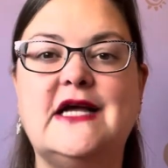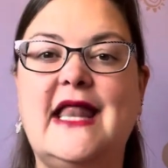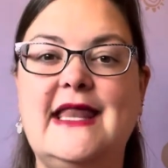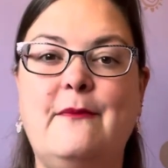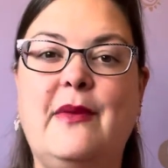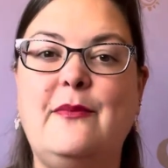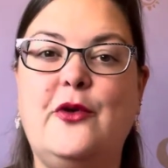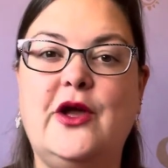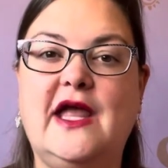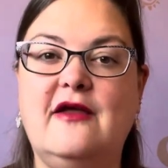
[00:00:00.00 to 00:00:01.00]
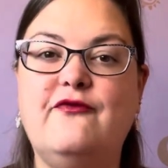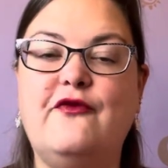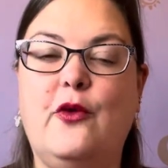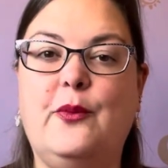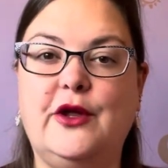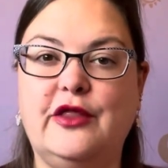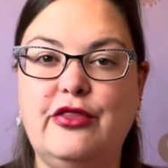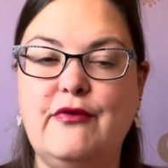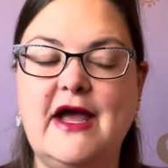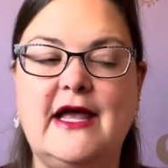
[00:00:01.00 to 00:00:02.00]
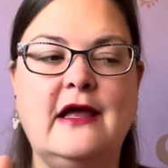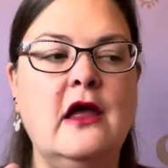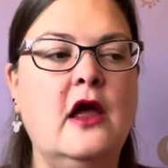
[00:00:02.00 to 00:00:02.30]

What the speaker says: And then by putting it in 4.3,